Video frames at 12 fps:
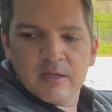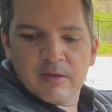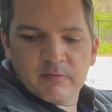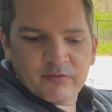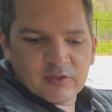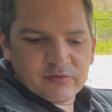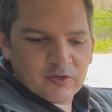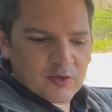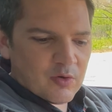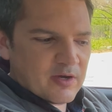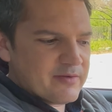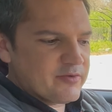But it feels very
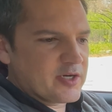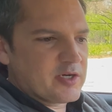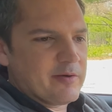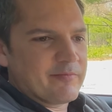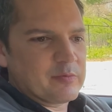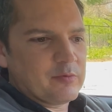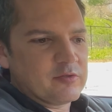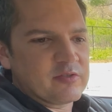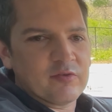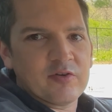quiet, very comfortable, just very